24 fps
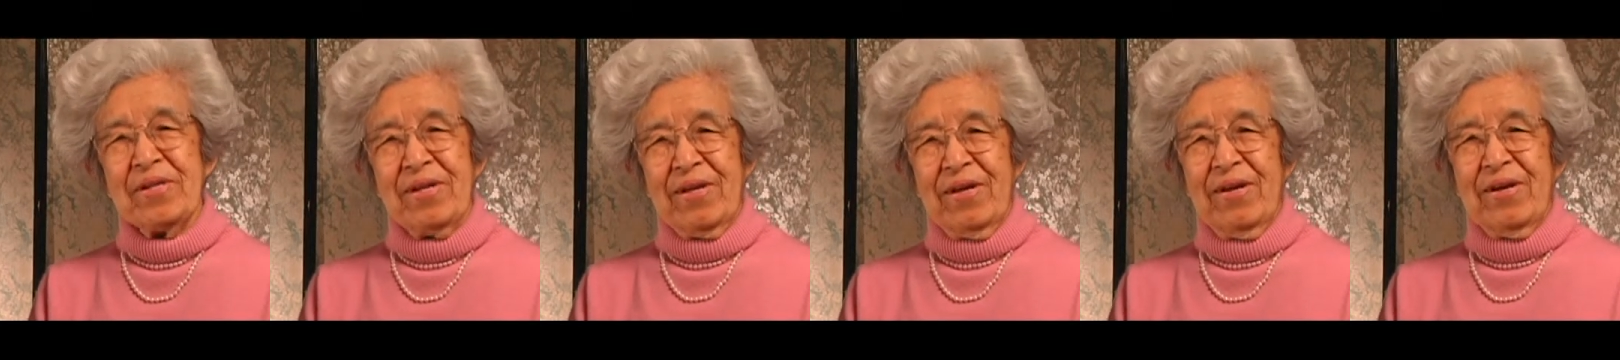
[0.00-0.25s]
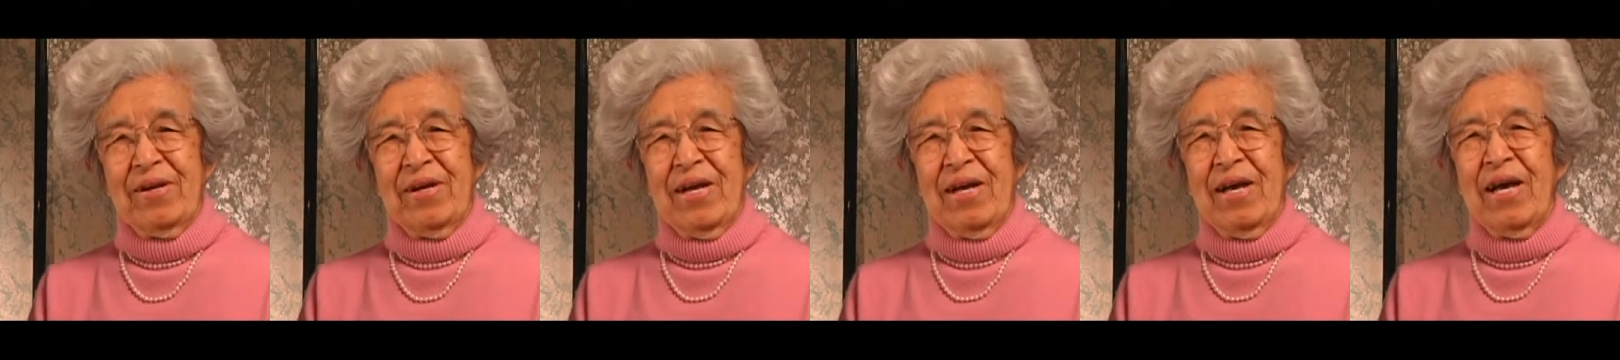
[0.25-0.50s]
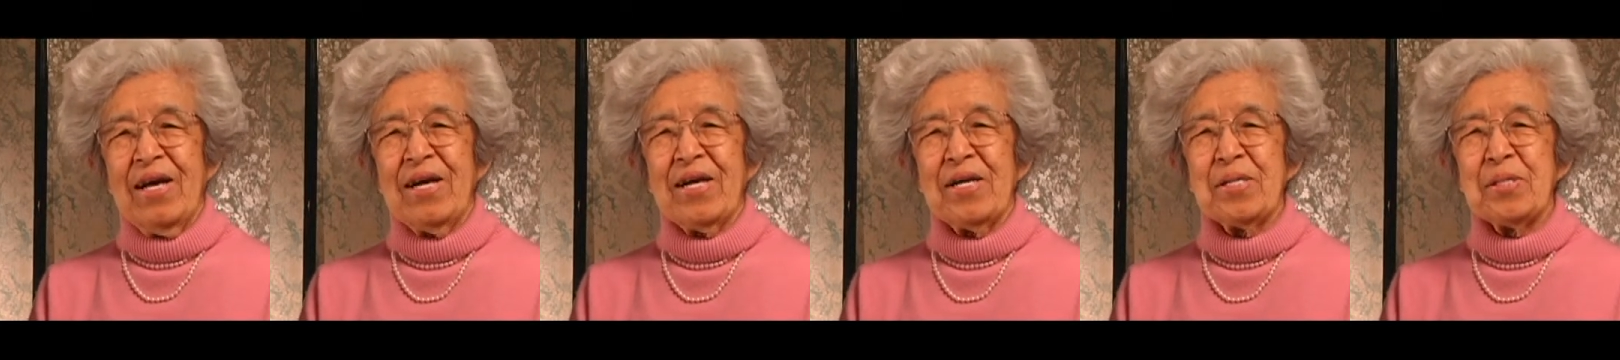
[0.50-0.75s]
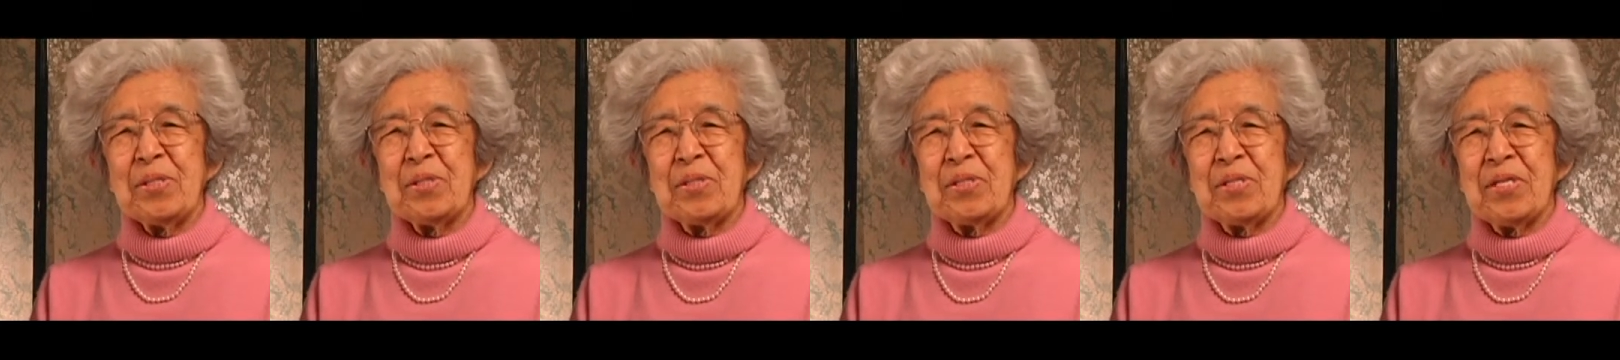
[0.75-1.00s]
us
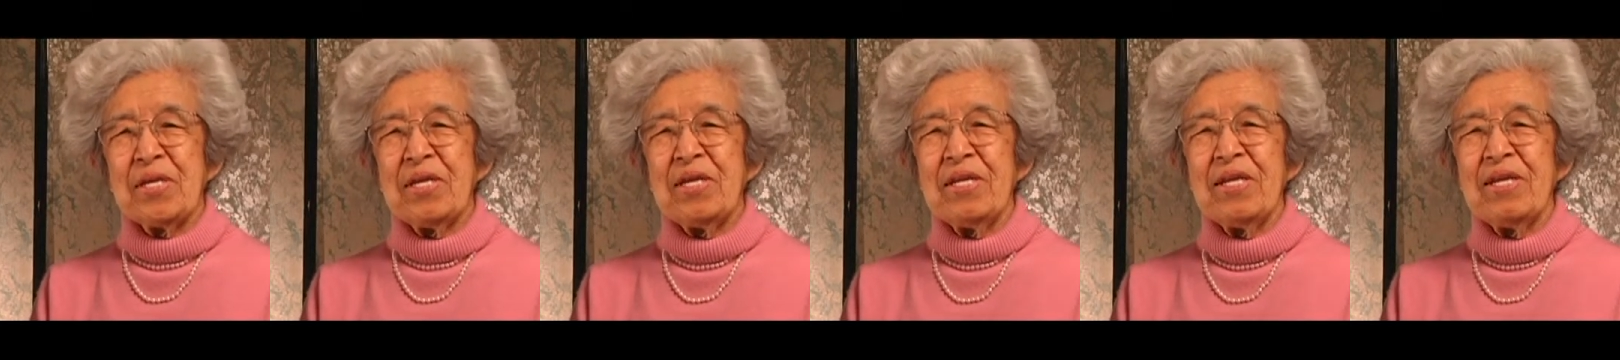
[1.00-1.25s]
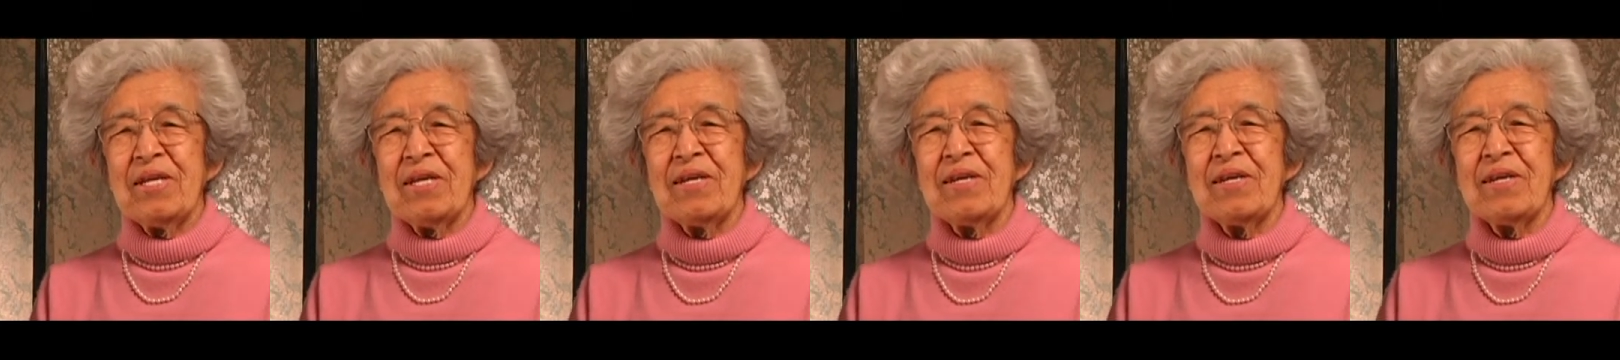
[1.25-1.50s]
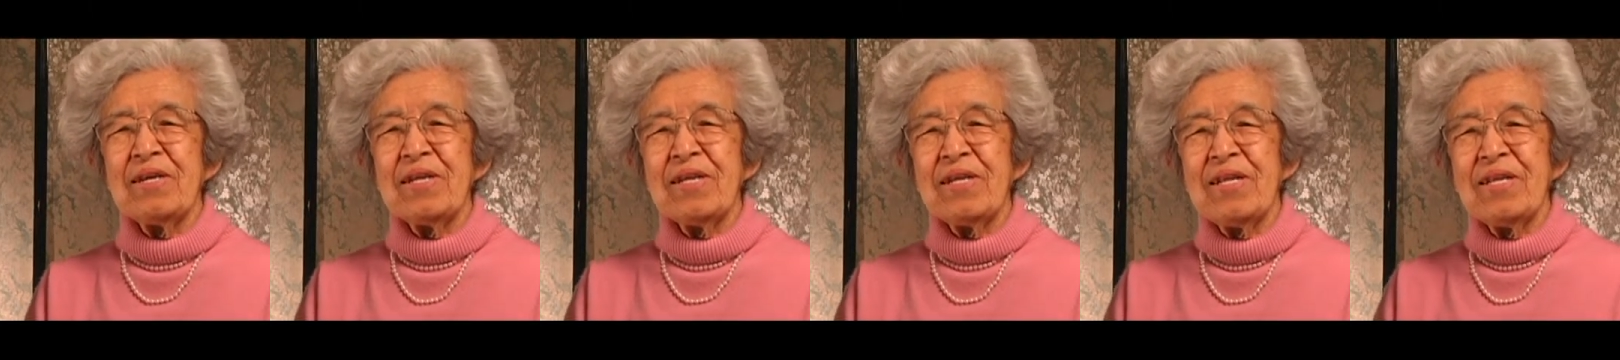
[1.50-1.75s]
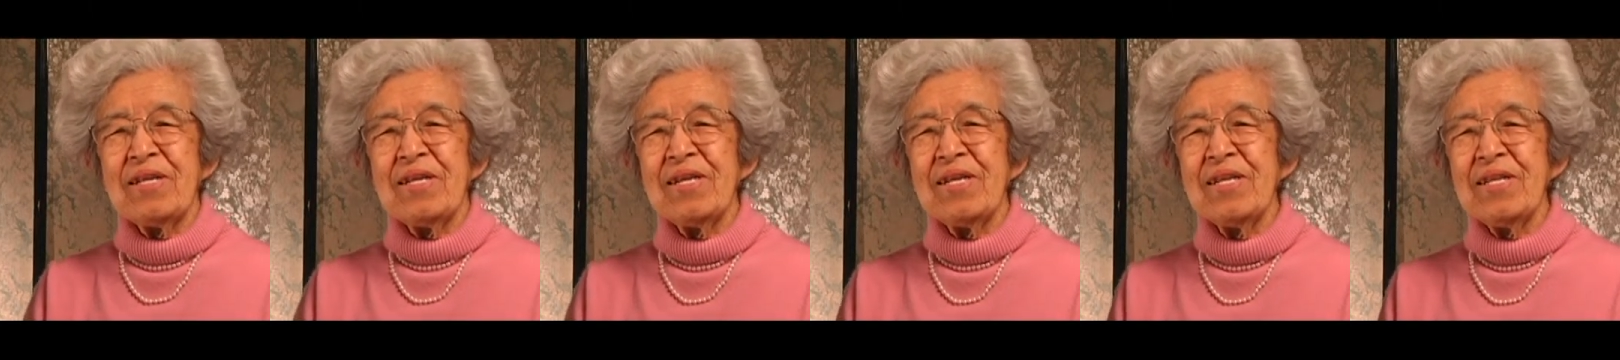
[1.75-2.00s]
in a
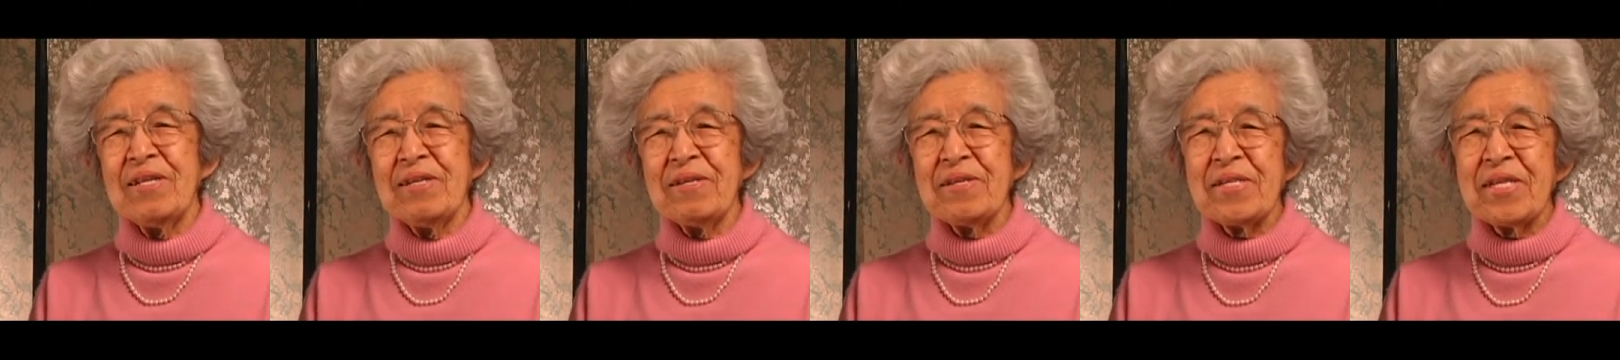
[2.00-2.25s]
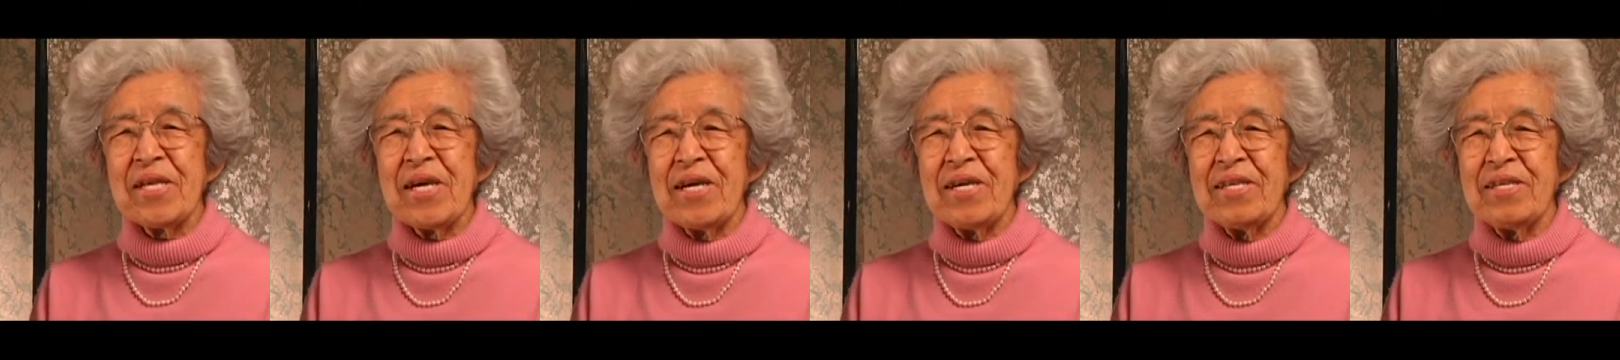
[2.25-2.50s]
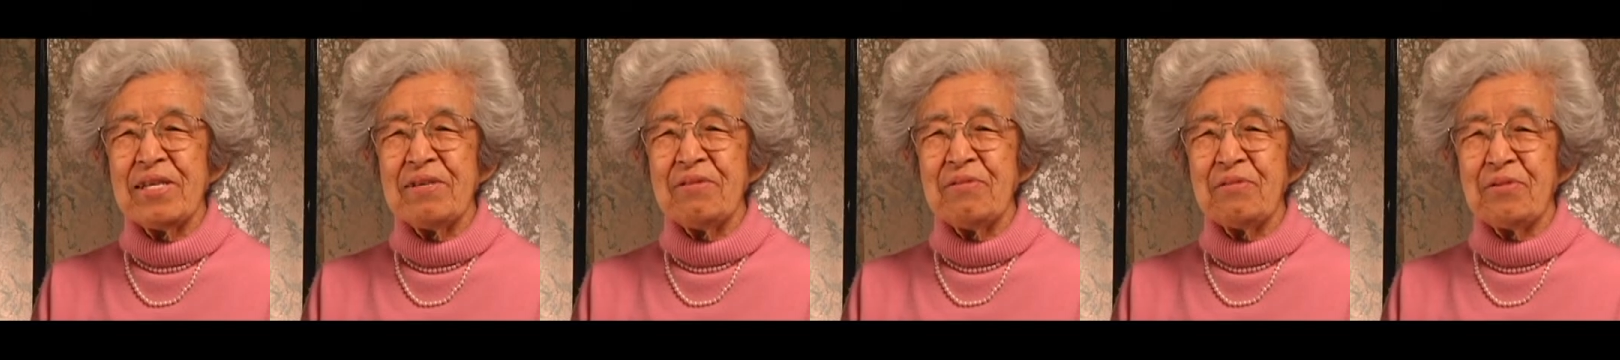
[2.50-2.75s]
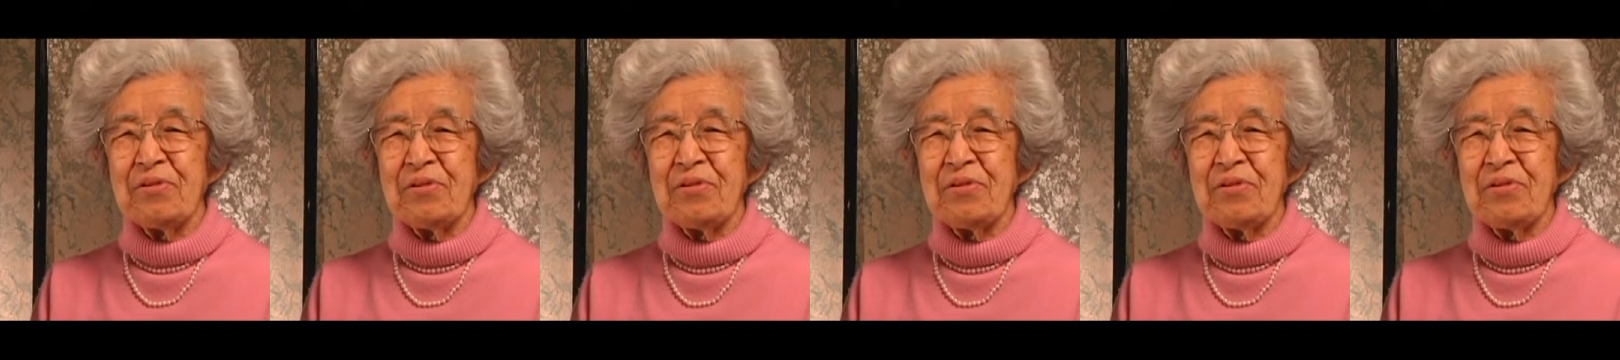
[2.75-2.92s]
little tiny room